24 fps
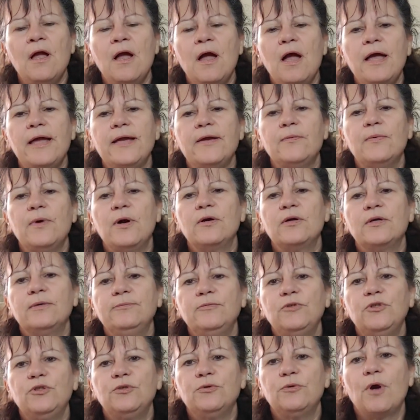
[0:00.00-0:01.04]
Hi,
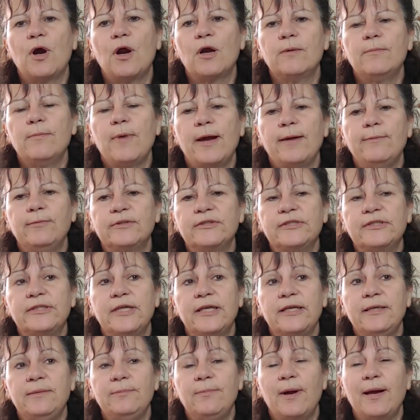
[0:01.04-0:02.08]
welcome to our Bible
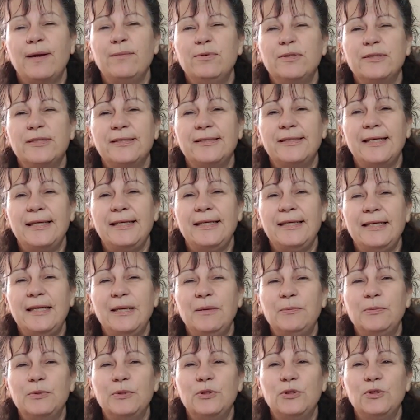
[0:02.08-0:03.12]
study, Bible study
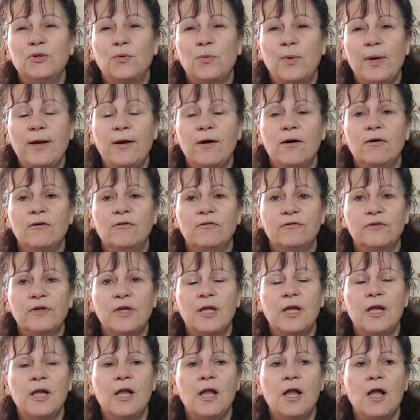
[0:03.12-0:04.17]
number 12.
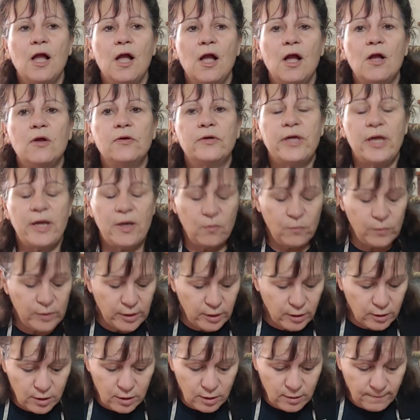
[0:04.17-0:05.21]
Okay, we
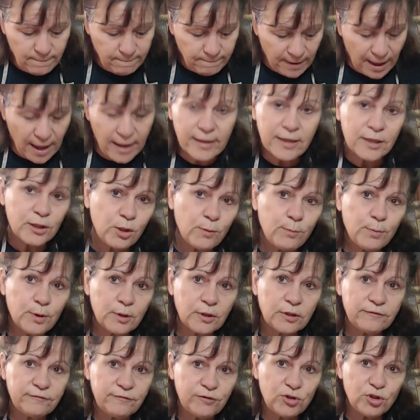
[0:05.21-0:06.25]
are back in the
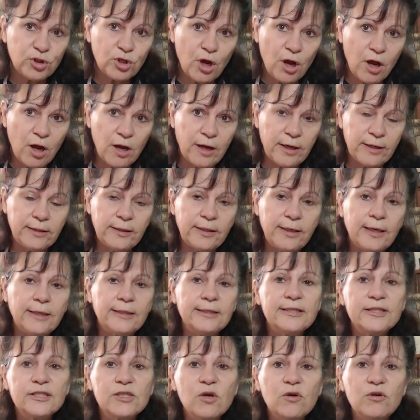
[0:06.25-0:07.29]
book of John,
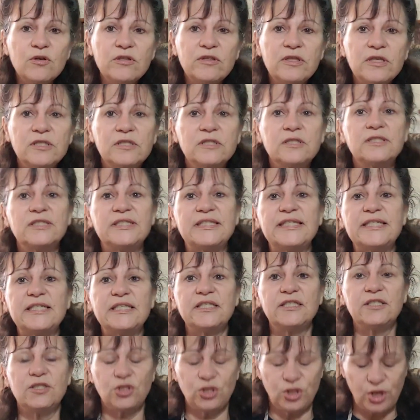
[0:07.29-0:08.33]
and let's go to the
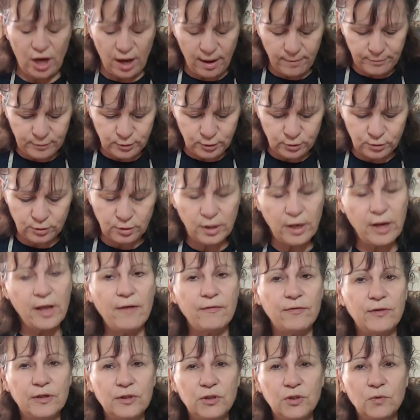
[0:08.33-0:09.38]
sixth chapter
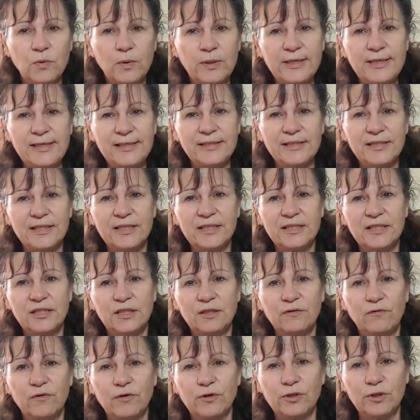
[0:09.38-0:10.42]
and the
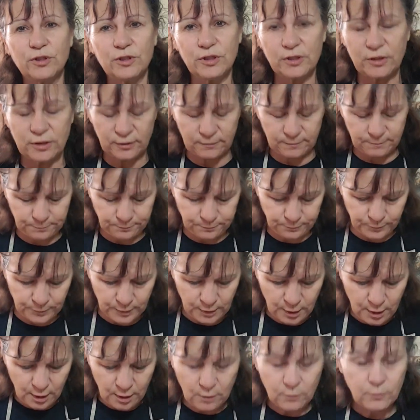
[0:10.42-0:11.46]
26th verse.
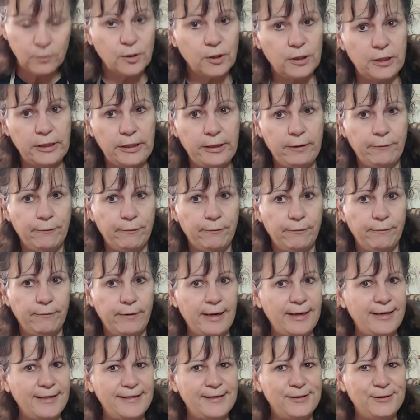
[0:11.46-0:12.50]
I'm going to get
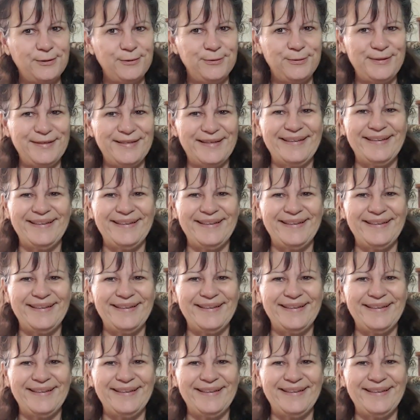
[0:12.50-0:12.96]
right into it.